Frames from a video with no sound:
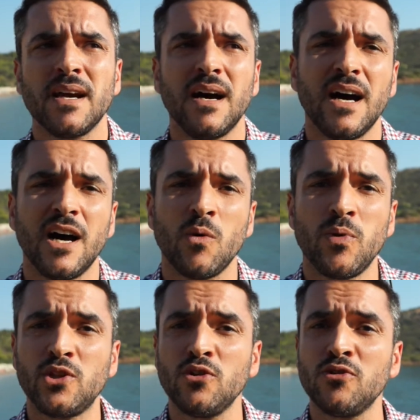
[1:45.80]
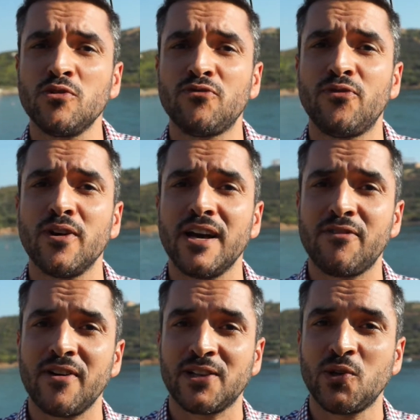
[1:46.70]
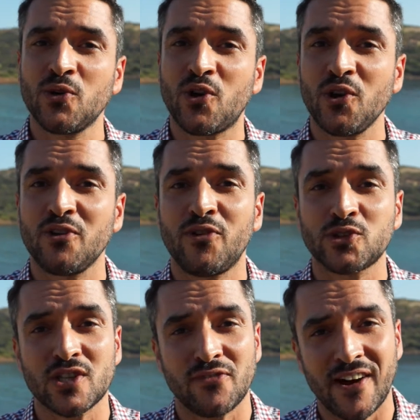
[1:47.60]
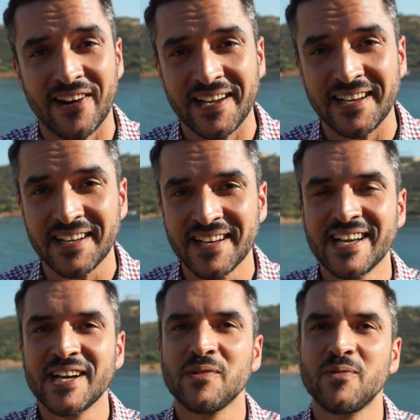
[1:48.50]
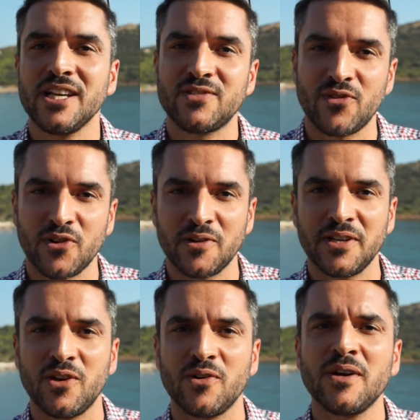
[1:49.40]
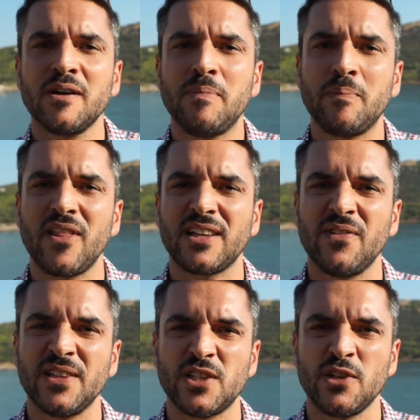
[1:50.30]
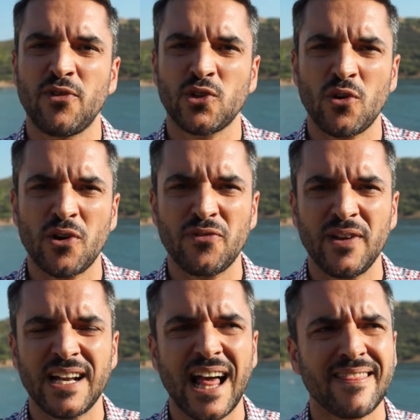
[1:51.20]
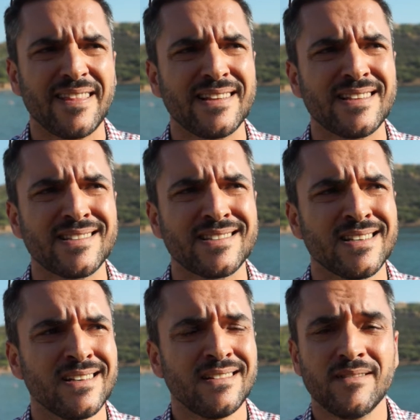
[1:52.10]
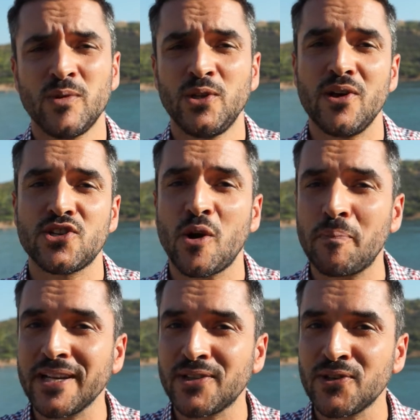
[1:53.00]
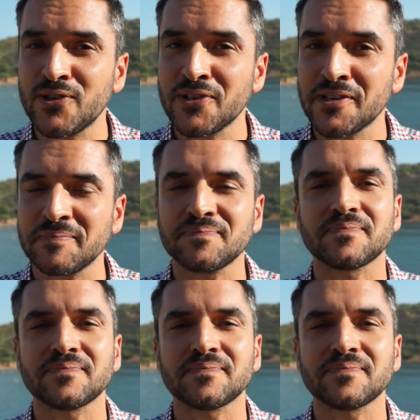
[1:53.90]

Uh, we do uh, a tour called Photo Safari, it's for, you know, people that are interested in photography in Athens. We do a shopping tour,